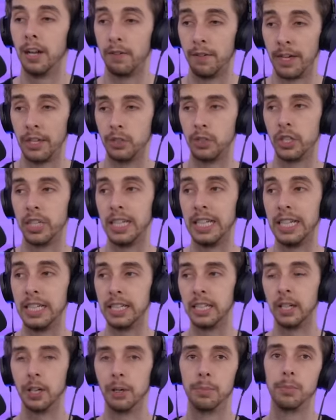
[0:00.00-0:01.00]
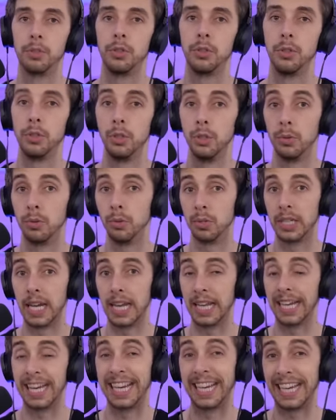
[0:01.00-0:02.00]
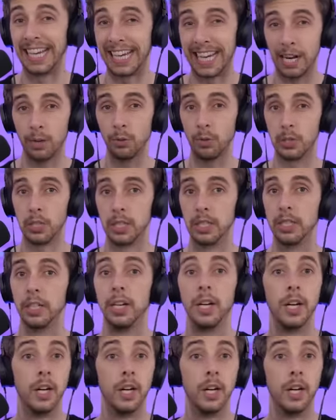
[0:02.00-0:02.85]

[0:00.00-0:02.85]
eventually leading up to you getting an encounter